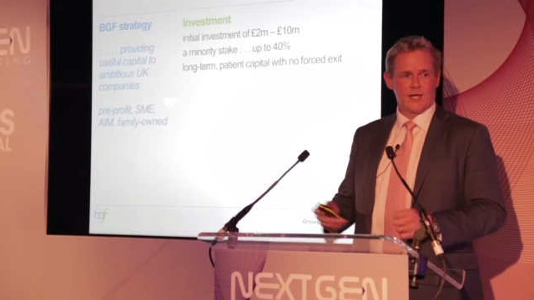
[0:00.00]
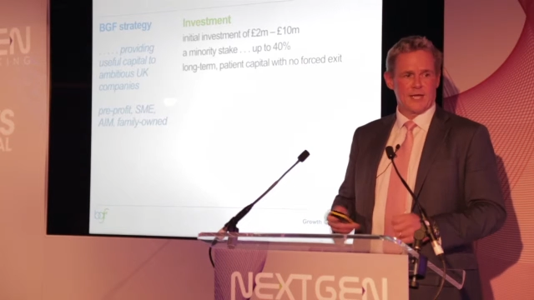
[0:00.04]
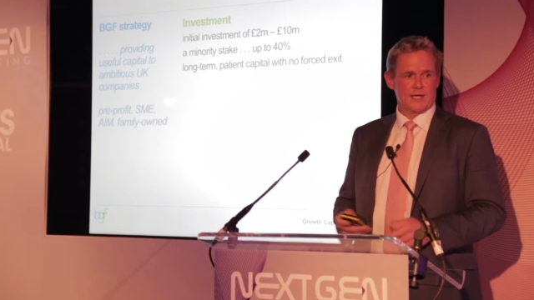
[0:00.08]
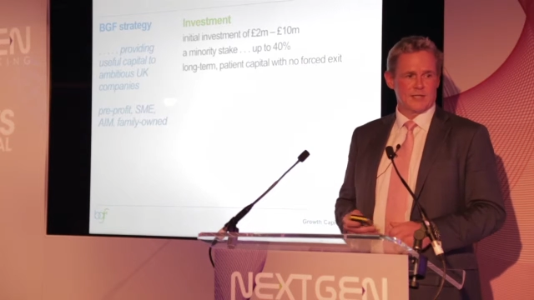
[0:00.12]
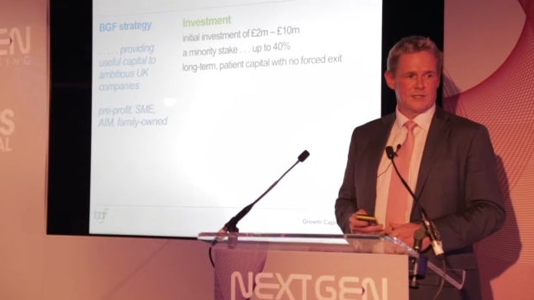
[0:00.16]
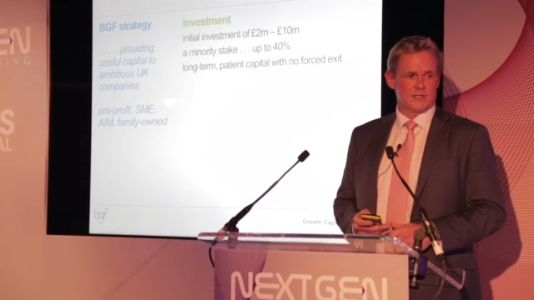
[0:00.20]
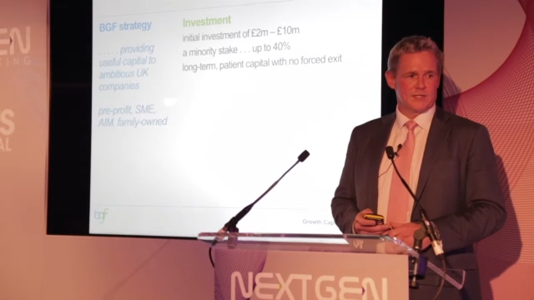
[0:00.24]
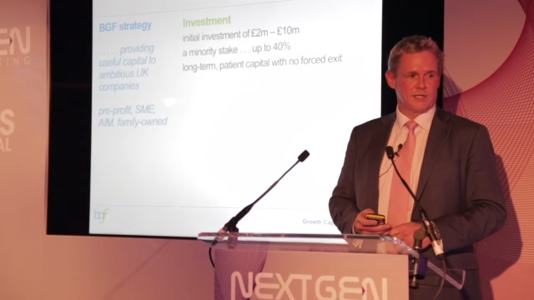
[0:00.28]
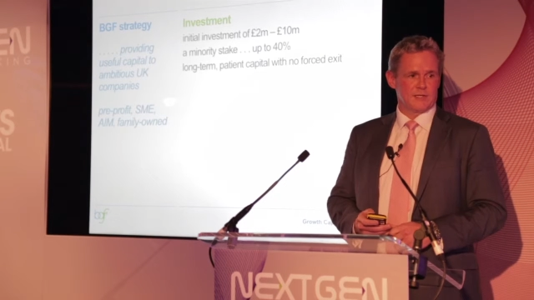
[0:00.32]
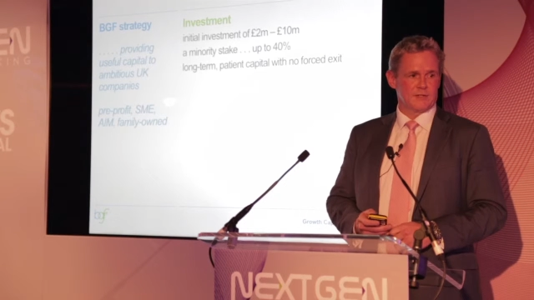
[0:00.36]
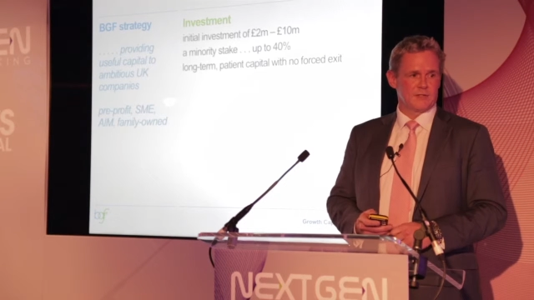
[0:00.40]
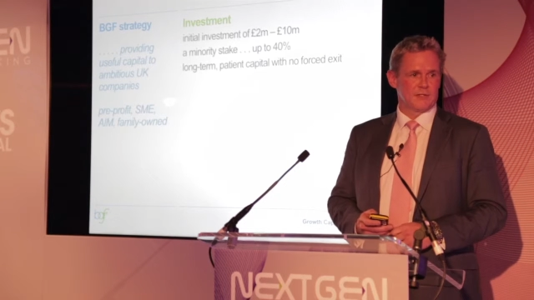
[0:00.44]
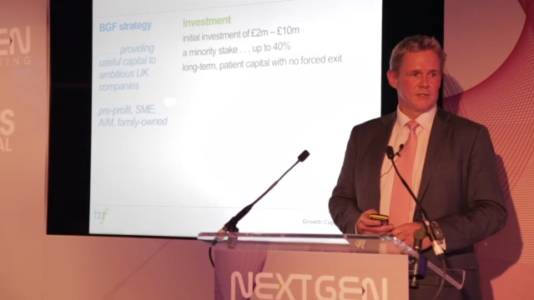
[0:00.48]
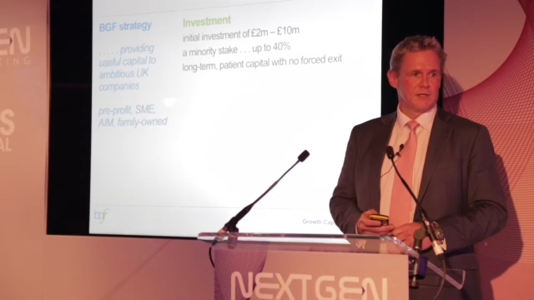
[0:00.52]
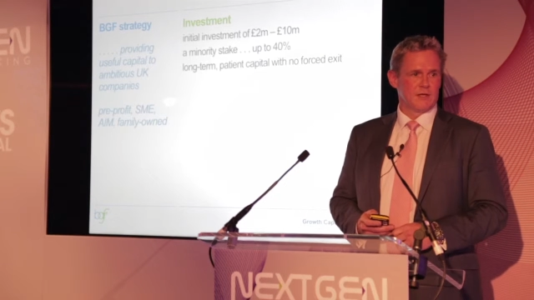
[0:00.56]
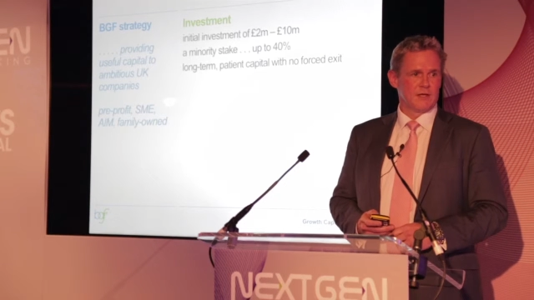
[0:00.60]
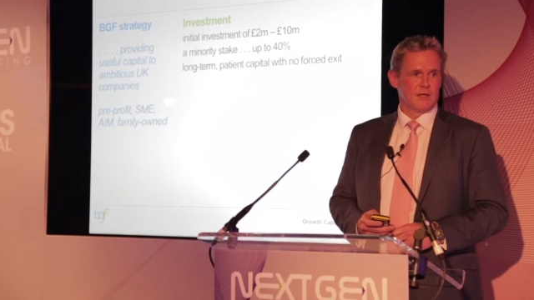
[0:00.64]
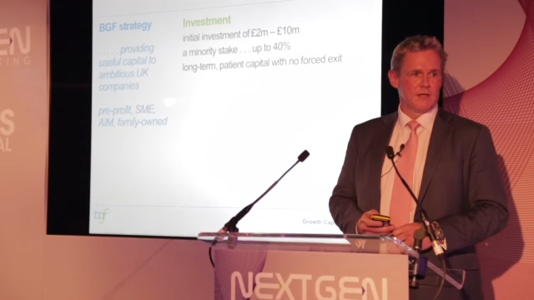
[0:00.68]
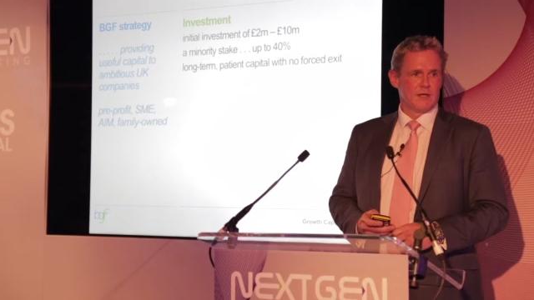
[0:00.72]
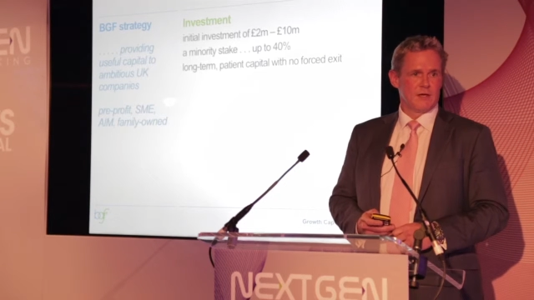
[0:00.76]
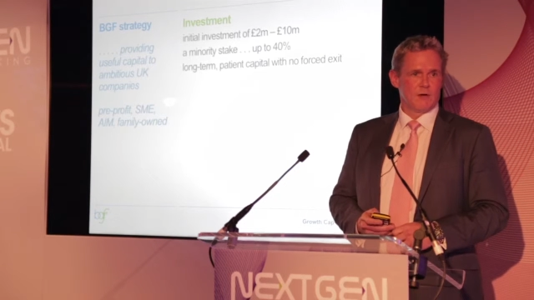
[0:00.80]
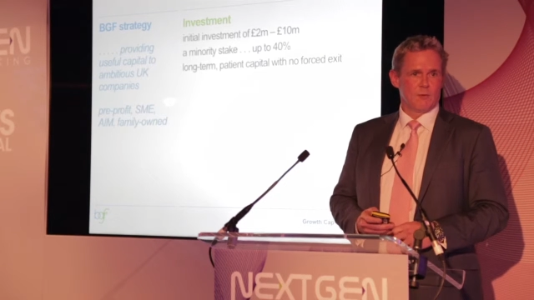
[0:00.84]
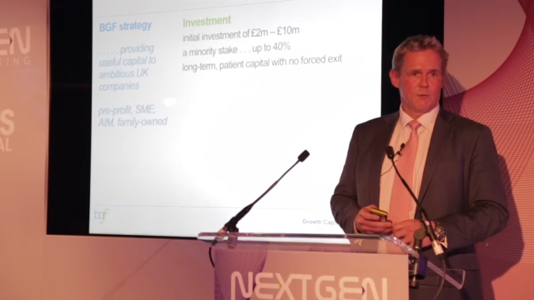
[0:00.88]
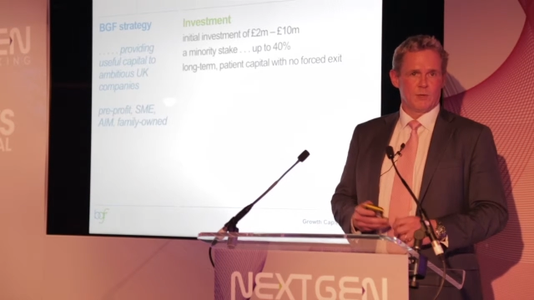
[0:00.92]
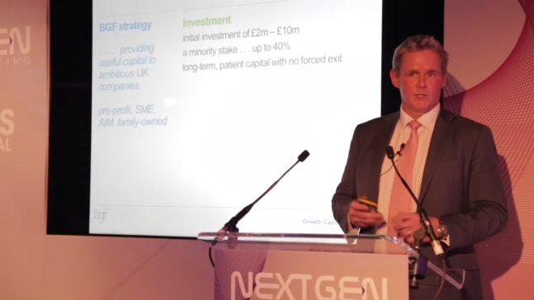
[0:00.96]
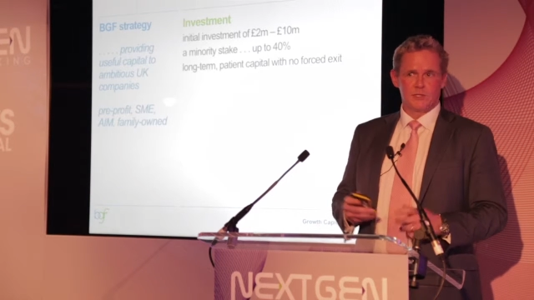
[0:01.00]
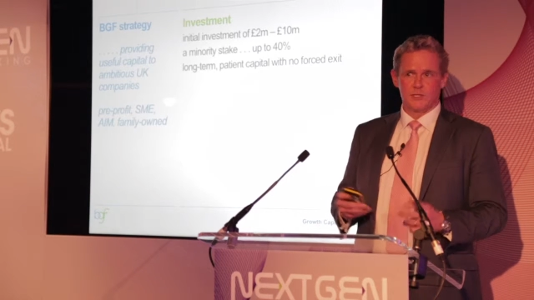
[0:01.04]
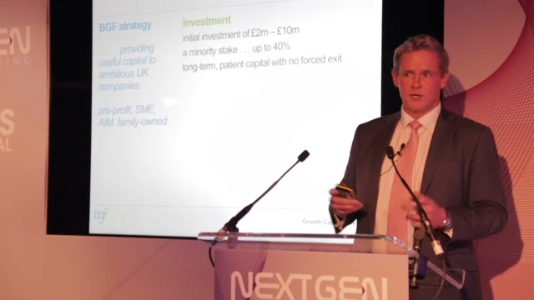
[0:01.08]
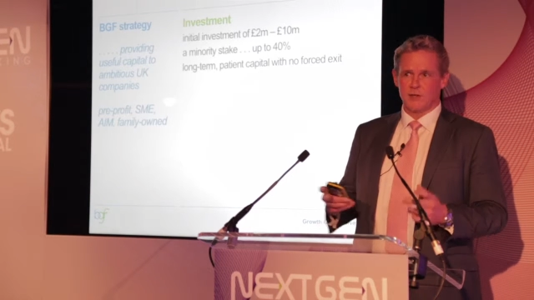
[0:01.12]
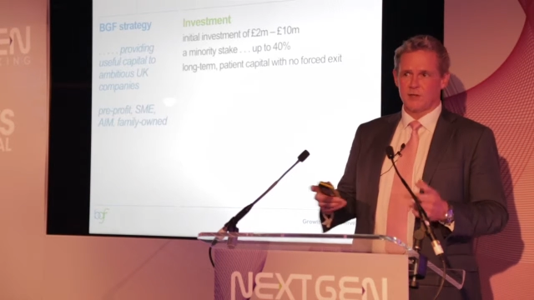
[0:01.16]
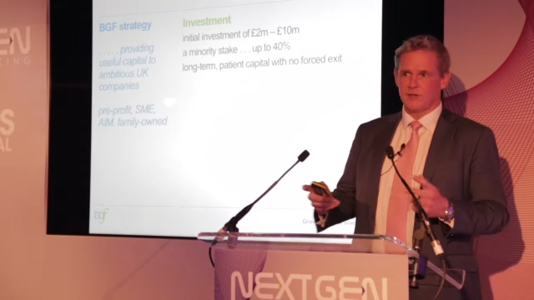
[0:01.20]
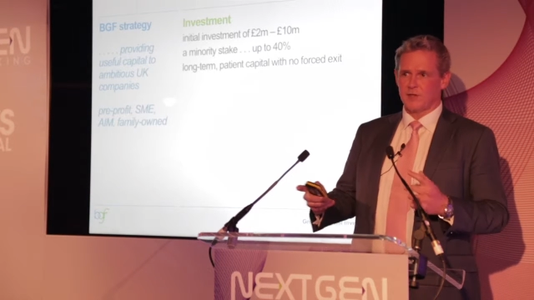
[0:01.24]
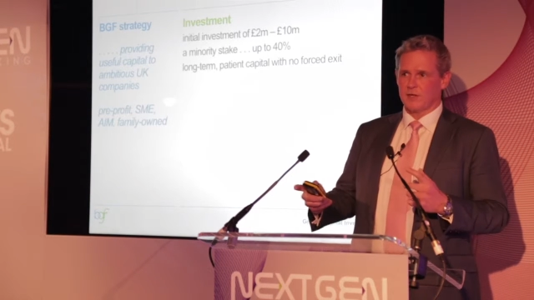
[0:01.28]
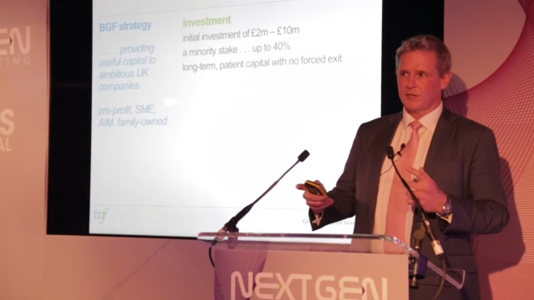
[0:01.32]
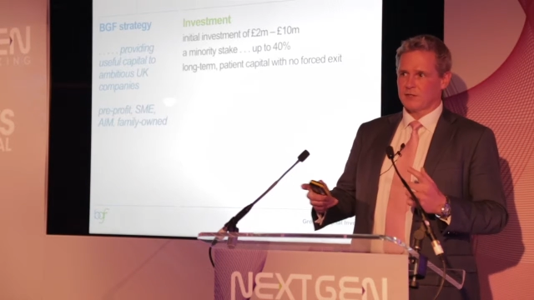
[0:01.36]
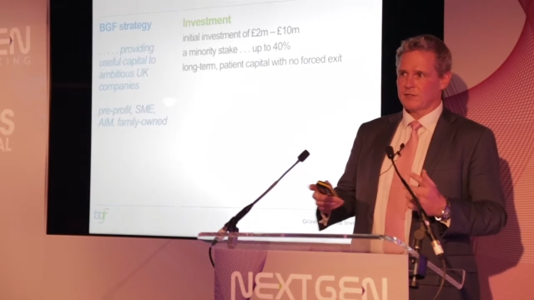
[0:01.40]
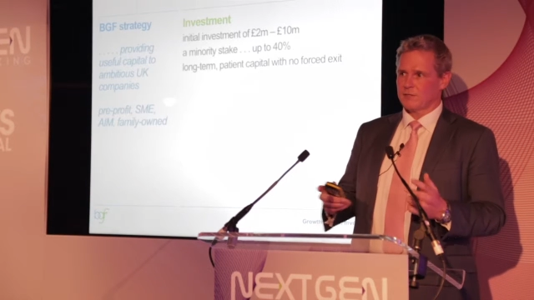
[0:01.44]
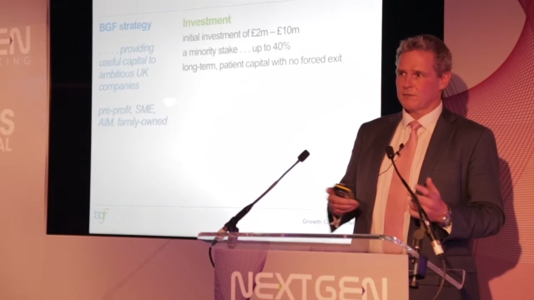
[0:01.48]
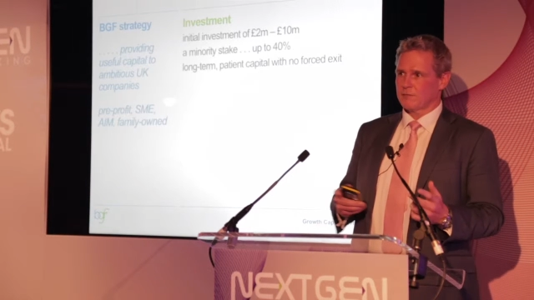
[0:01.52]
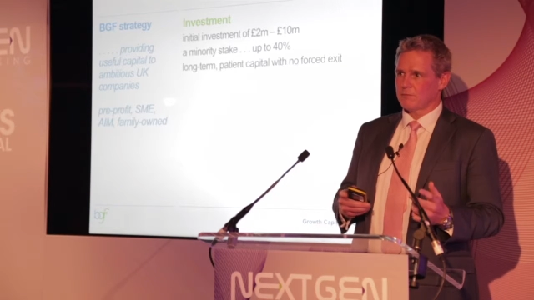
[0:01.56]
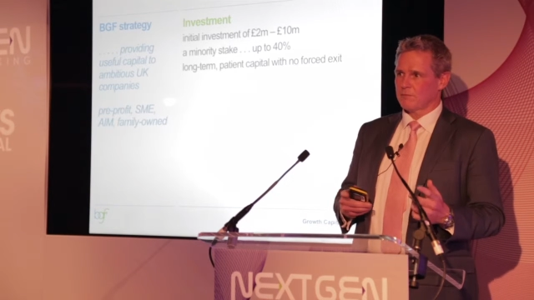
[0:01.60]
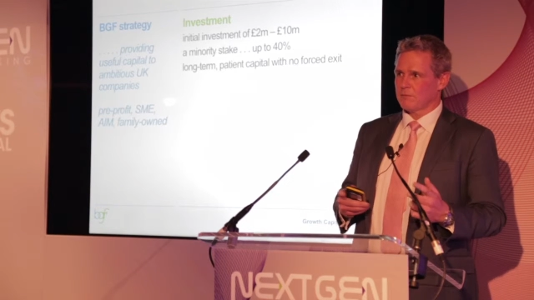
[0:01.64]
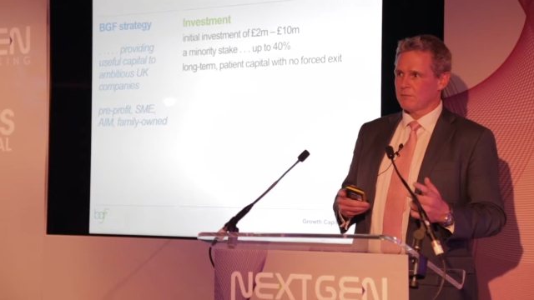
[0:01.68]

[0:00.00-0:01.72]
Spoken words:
exit, which I think